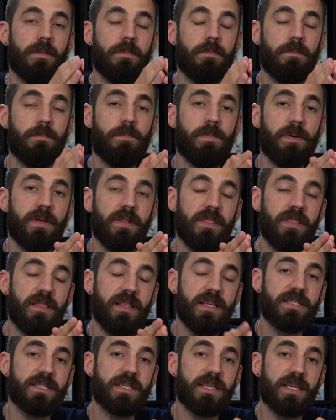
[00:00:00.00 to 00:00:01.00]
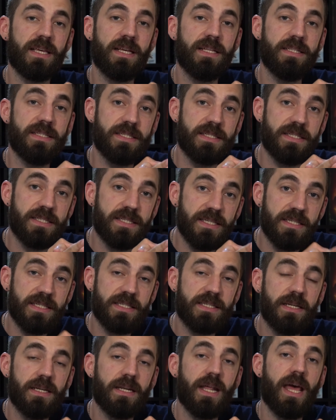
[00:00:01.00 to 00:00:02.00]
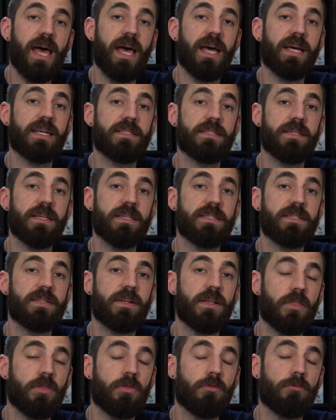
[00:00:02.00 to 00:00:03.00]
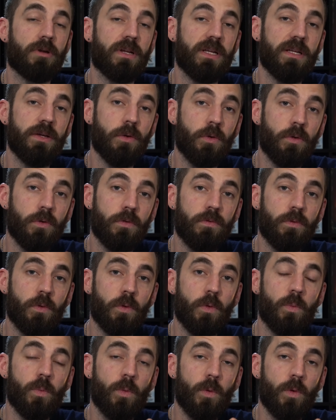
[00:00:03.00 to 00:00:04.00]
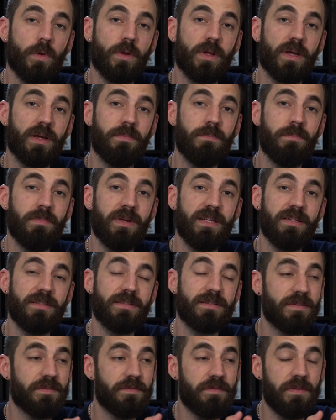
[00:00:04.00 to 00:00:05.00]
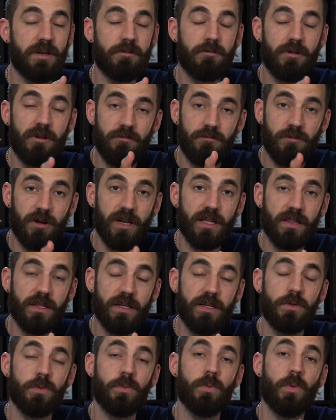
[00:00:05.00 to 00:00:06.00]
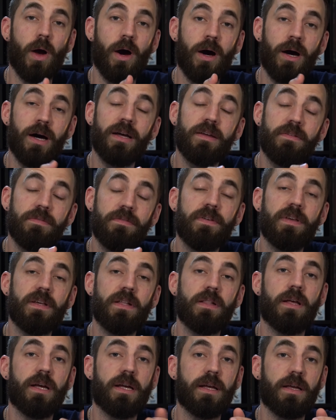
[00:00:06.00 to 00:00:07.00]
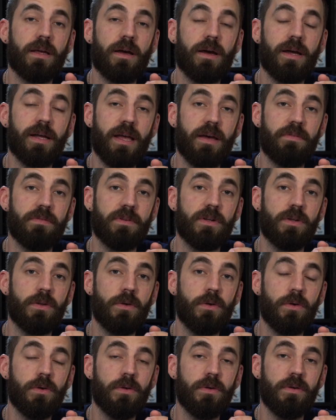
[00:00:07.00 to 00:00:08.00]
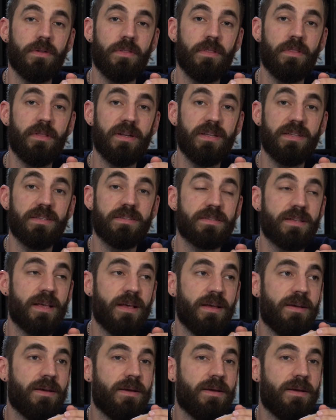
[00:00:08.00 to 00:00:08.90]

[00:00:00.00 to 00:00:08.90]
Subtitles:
But this consistent access to 3 or 4 water means very rarely do I feel like I have a turn that is